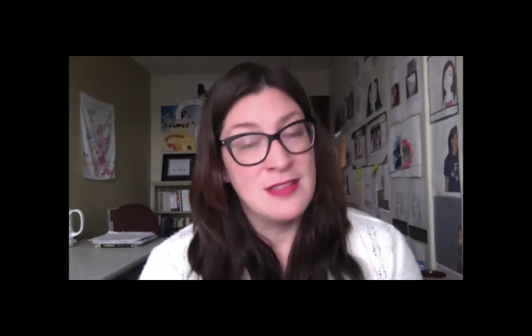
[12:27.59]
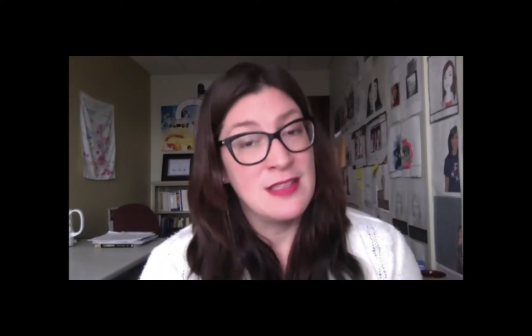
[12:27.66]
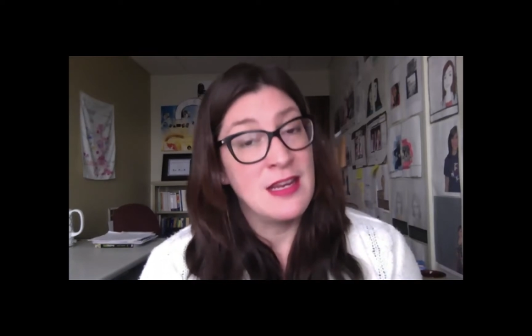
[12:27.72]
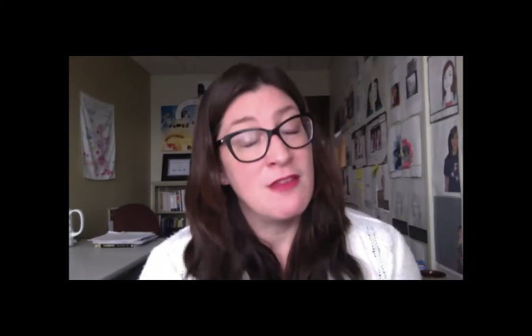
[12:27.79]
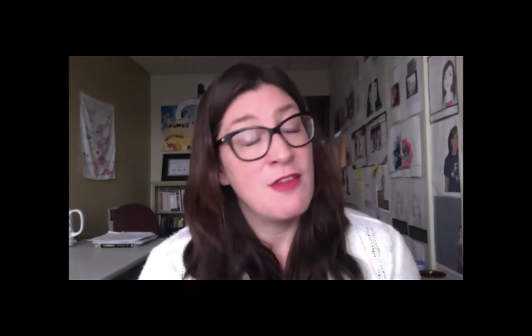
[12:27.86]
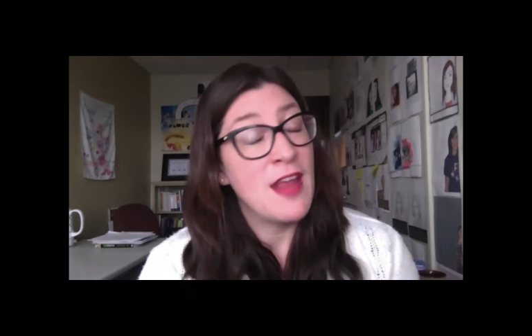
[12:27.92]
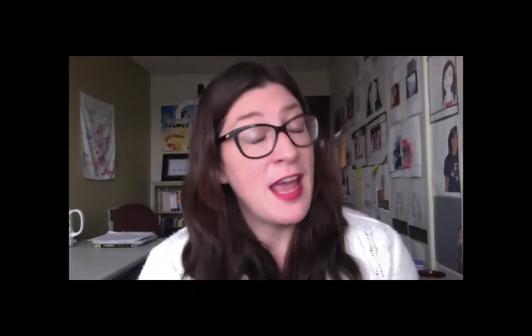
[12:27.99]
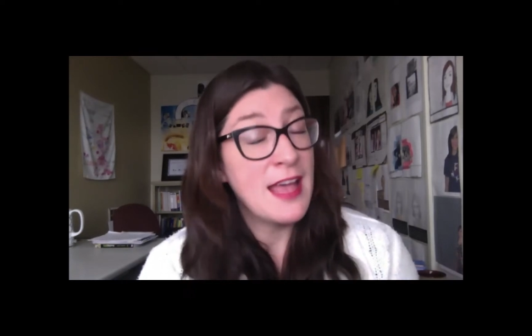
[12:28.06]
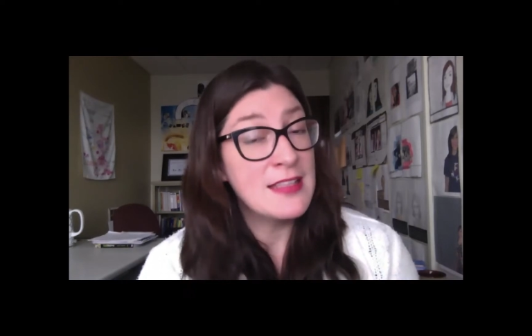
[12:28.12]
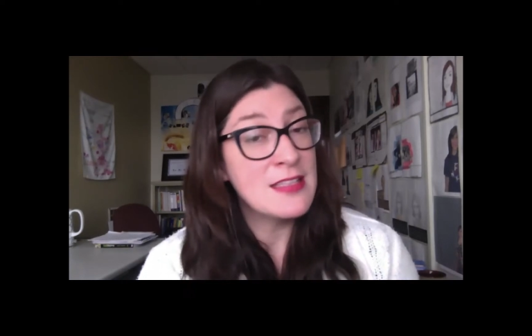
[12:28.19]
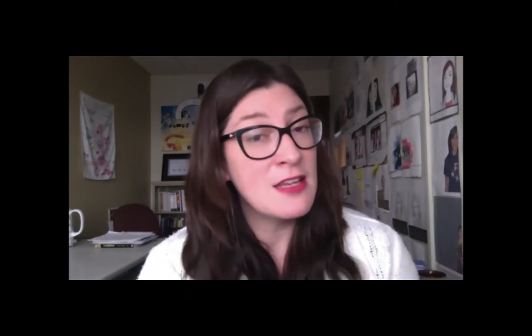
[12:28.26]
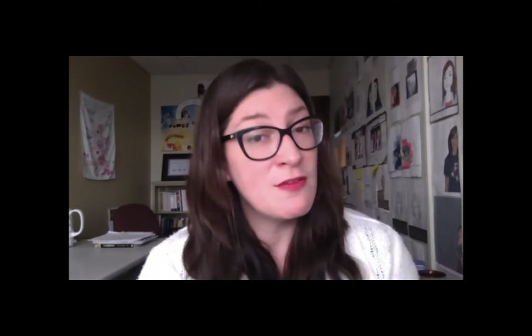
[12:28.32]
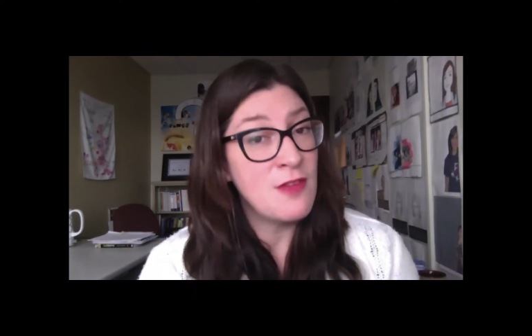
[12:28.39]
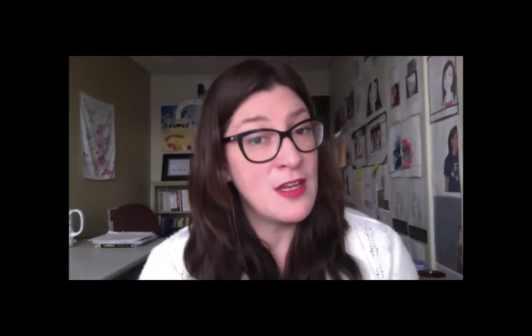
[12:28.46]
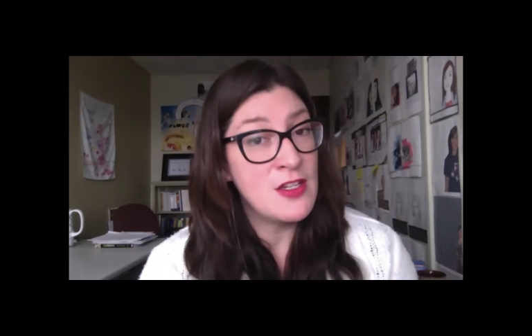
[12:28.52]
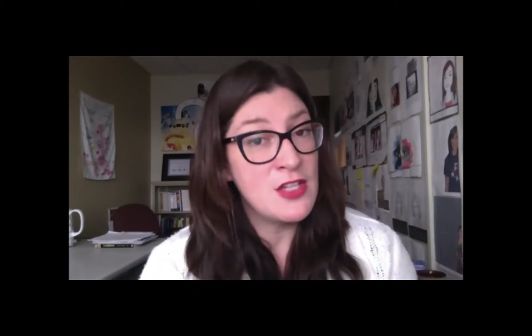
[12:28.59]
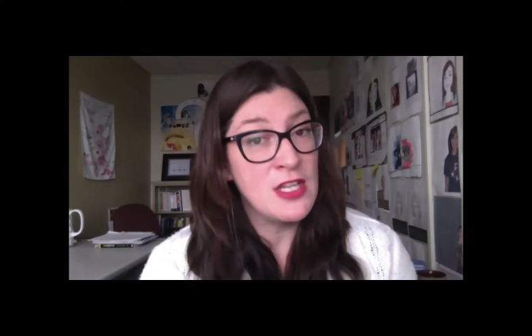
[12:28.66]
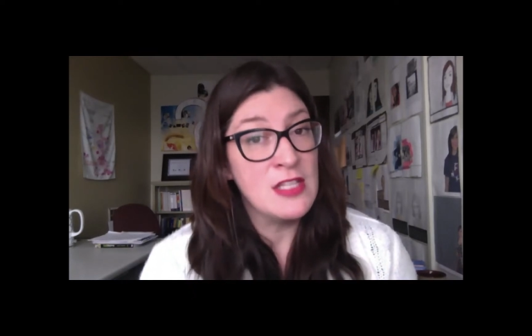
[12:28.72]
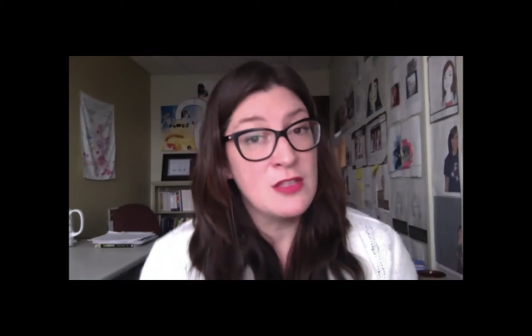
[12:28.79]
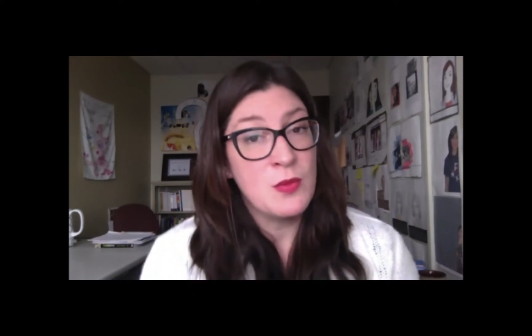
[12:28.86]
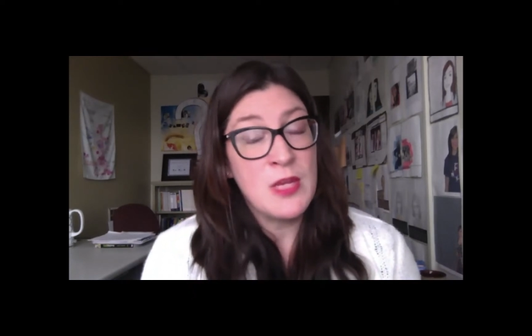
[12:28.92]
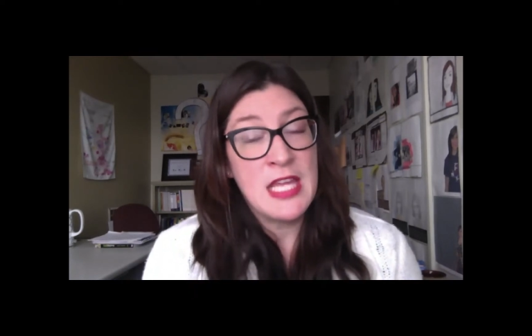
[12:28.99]
and if it has
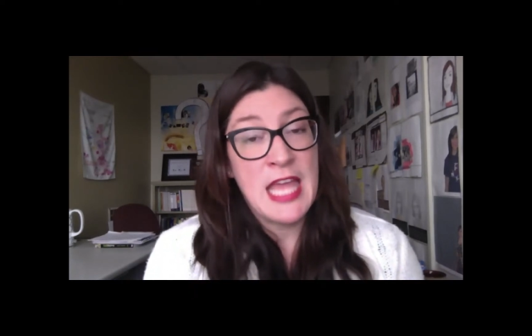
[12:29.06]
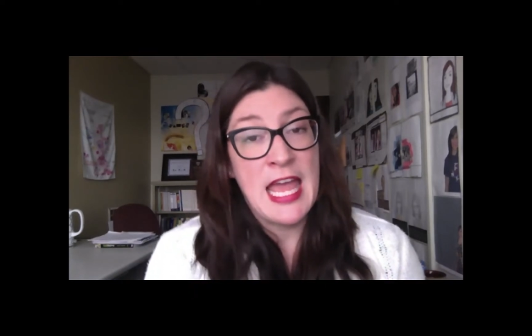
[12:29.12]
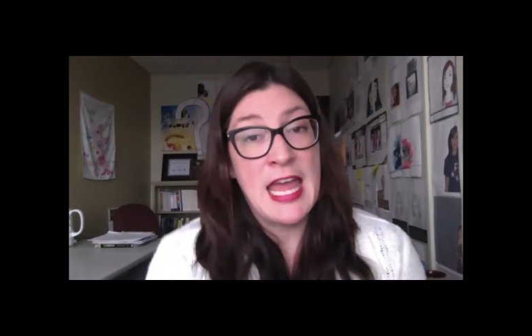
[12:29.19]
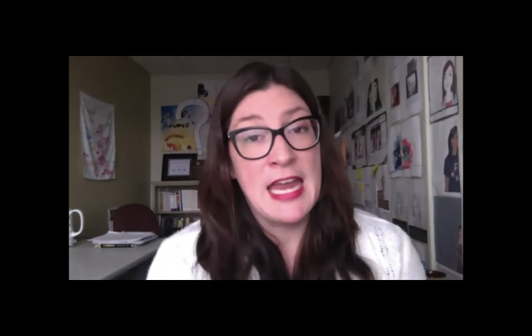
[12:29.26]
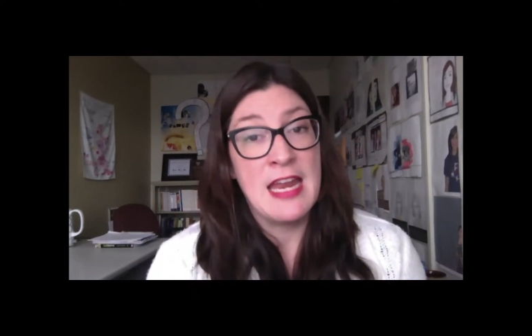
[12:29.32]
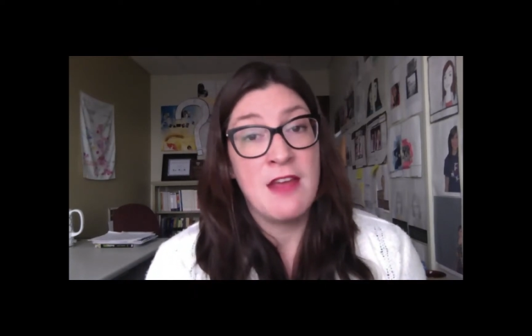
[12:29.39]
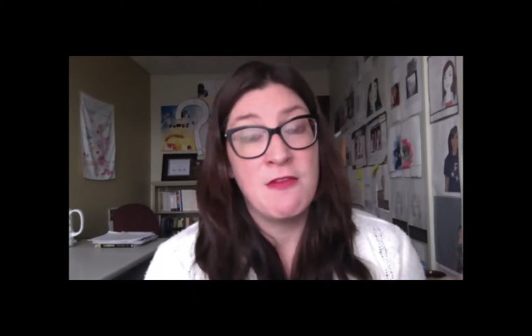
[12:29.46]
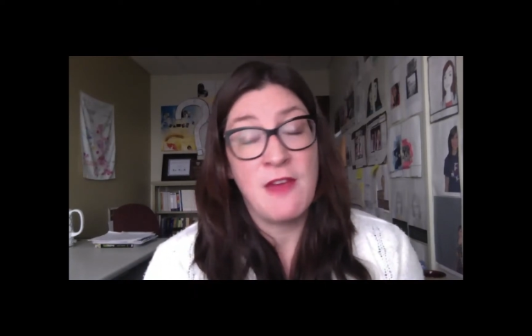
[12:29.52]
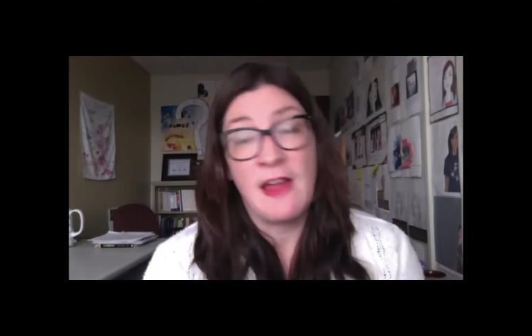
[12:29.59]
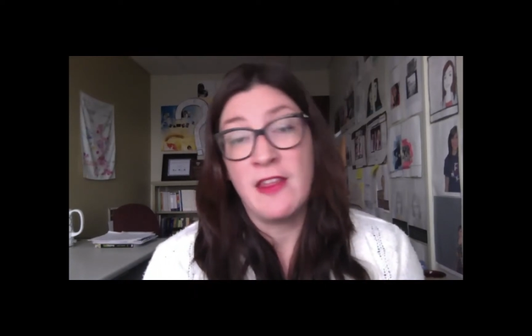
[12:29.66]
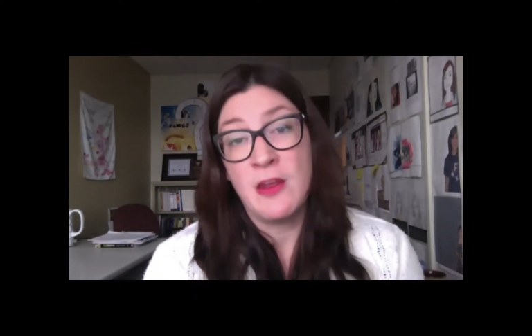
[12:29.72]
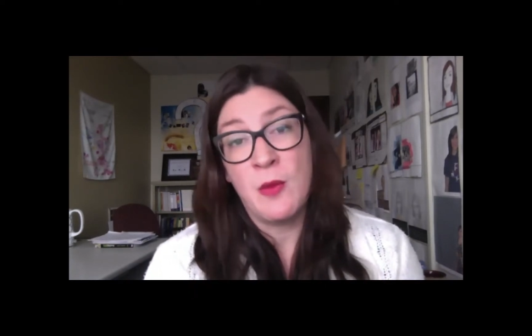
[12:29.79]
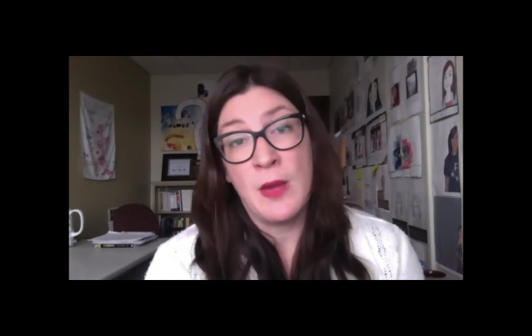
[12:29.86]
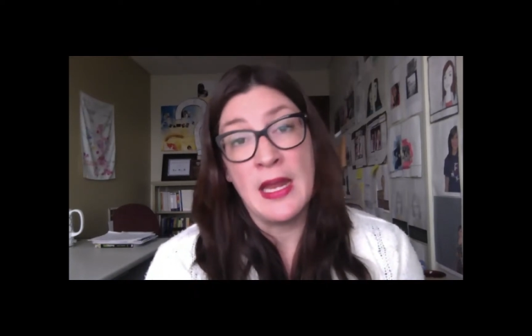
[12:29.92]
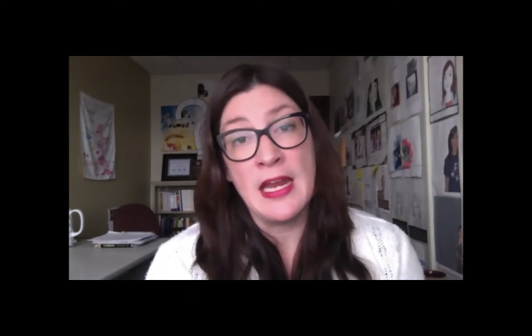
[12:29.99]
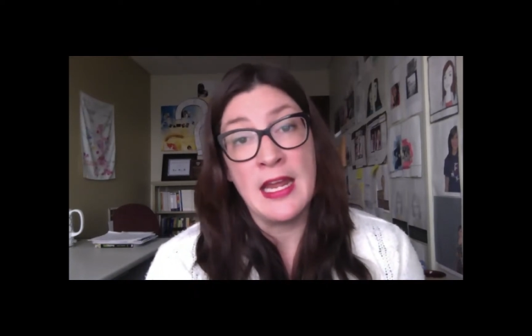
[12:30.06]
conventions, we can evaluate